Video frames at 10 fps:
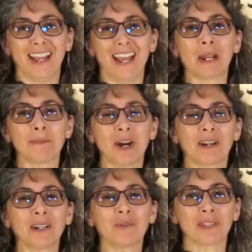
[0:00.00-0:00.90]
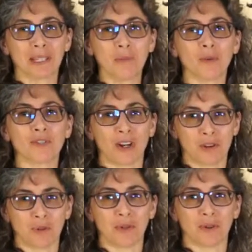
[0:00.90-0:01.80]
and I'm talking with Leemor
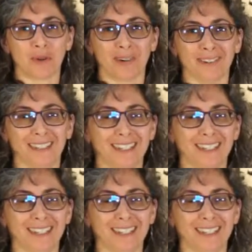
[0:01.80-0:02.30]
Joshua-Tor.